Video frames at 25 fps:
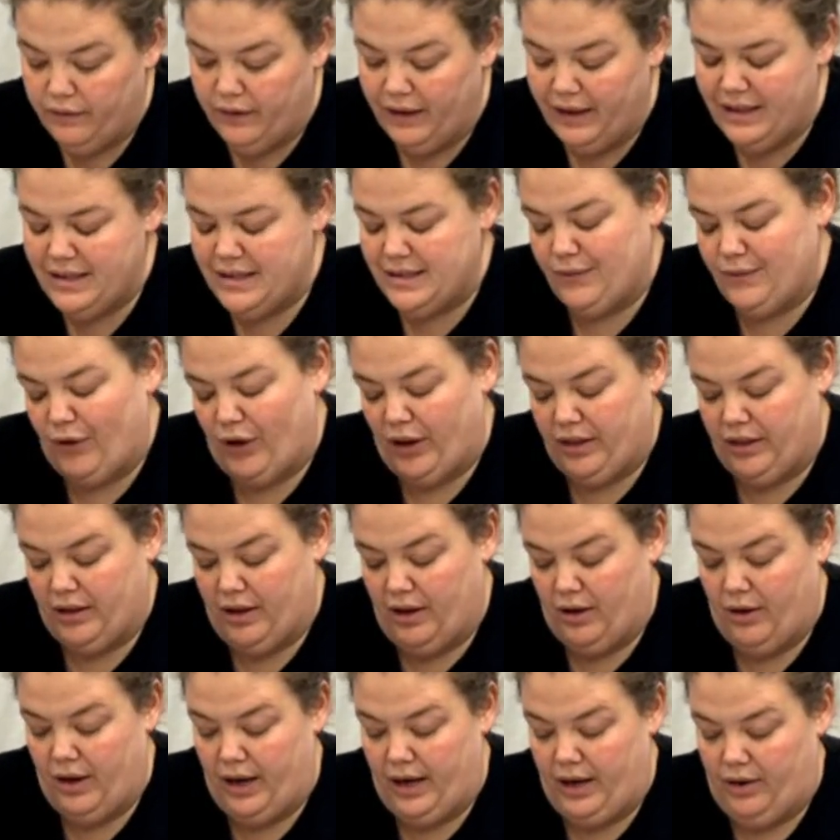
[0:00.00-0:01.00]
It's fun,
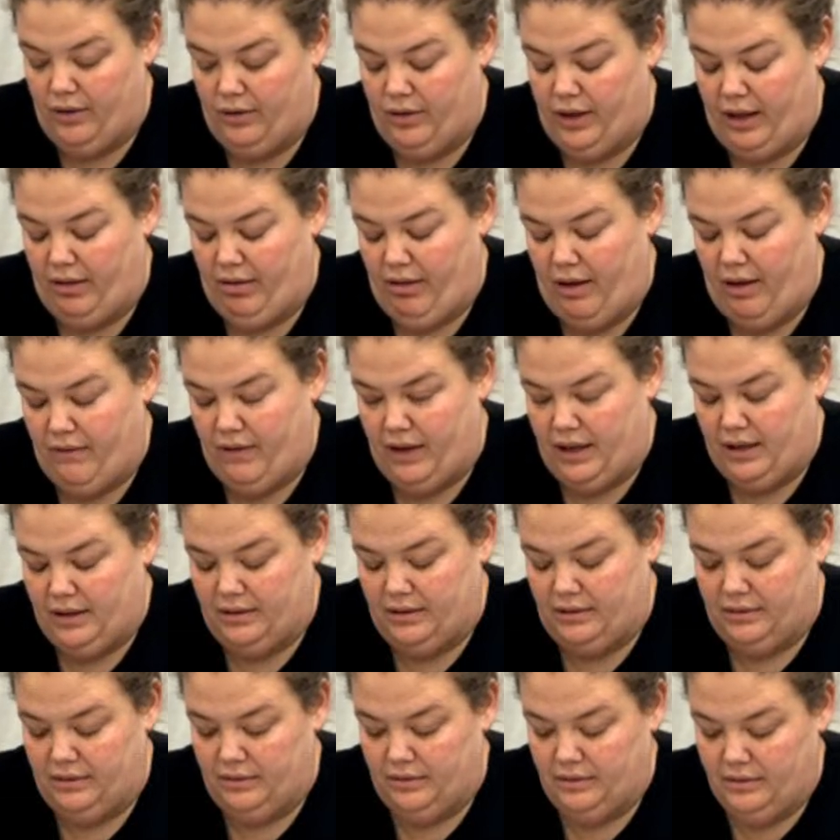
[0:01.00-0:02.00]
though. I know they love
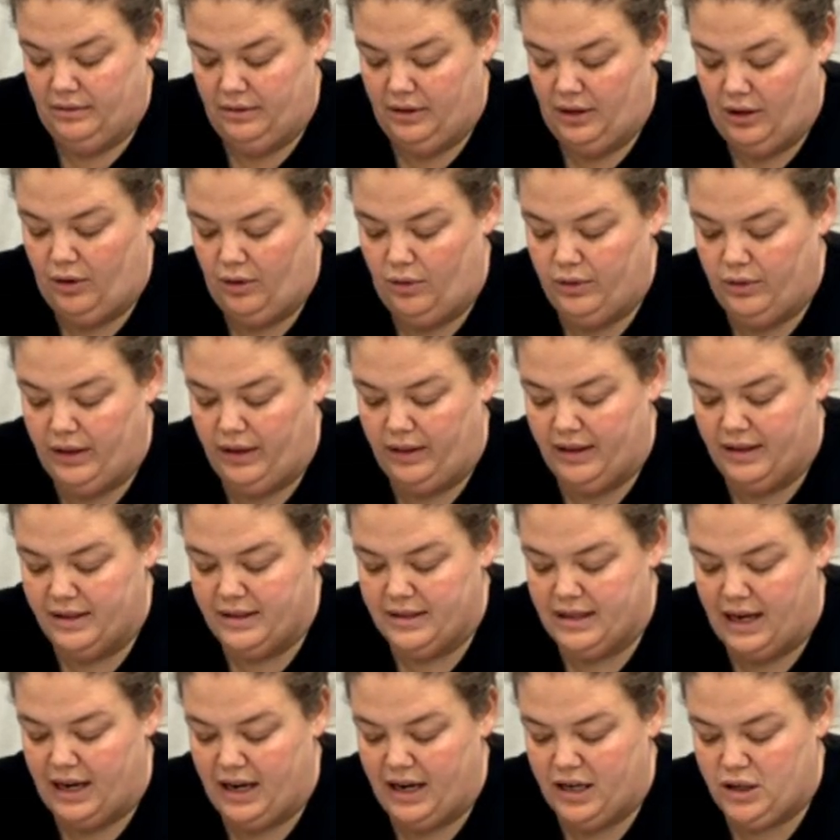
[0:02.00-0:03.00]
it. And they're only
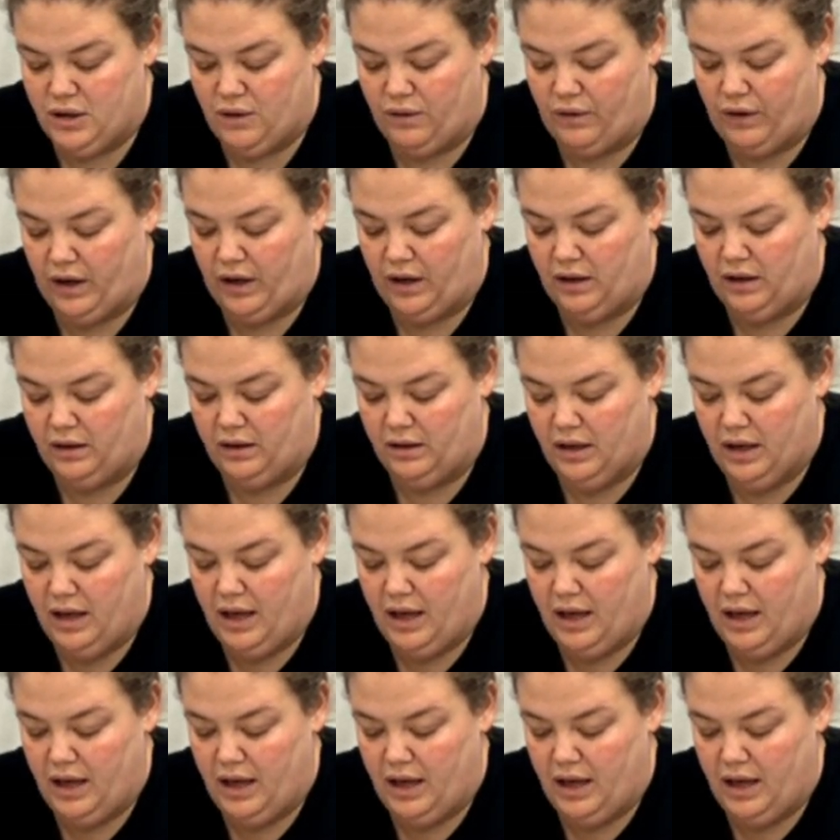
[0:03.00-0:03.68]
this age for,